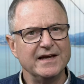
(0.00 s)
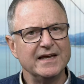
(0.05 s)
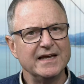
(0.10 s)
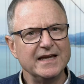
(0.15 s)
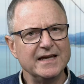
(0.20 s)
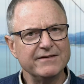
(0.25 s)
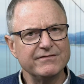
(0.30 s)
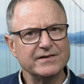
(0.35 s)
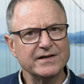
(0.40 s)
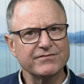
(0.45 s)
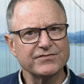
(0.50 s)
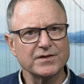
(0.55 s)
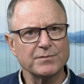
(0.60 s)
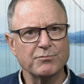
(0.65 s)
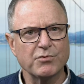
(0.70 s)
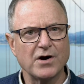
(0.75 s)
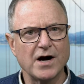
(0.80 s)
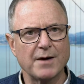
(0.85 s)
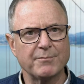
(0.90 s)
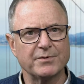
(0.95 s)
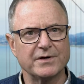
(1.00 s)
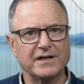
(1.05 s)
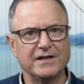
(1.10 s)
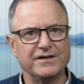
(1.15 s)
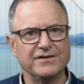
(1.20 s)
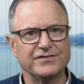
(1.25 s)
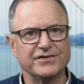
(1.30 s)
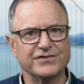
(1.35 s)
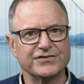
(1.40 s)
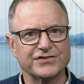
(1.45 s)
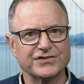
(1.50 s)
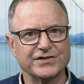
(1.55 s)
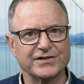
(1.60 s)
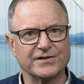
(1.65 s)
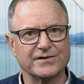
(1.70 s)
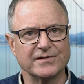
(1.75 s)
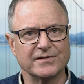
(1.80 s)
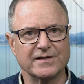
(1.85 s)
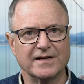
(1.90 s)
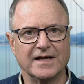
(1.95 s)
Even if the property is
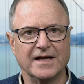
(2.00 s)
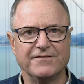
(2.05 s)
insured,